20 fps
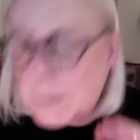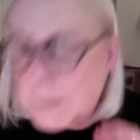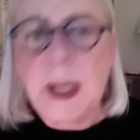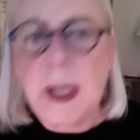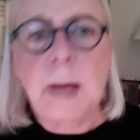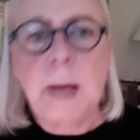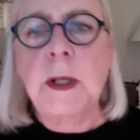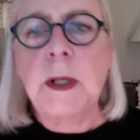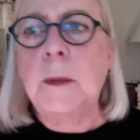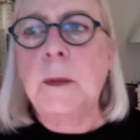
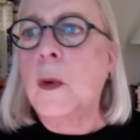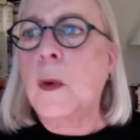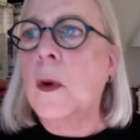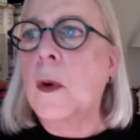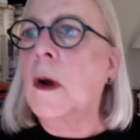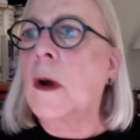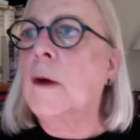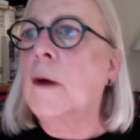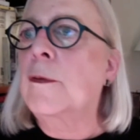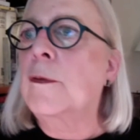maybe
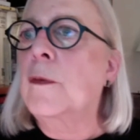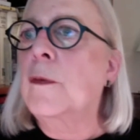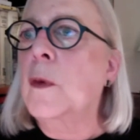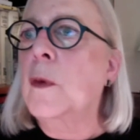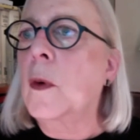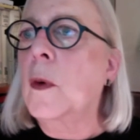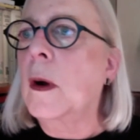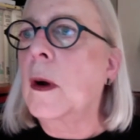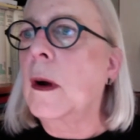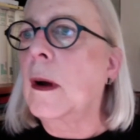more
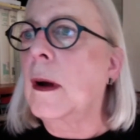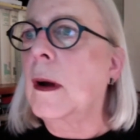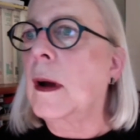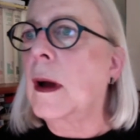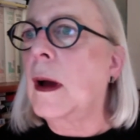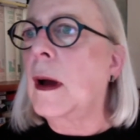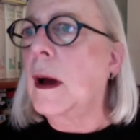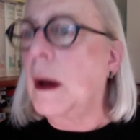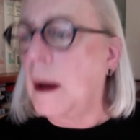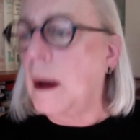for
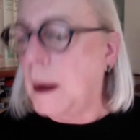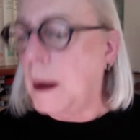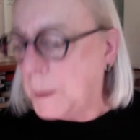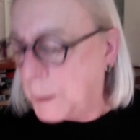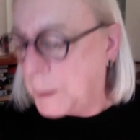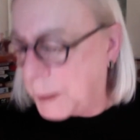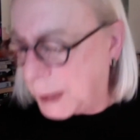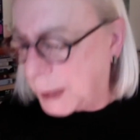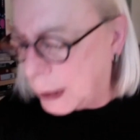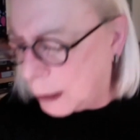
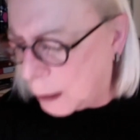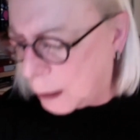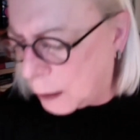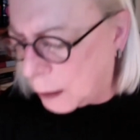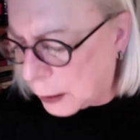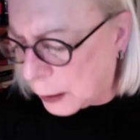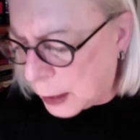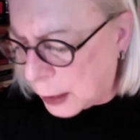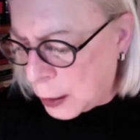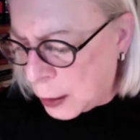
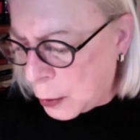Bill.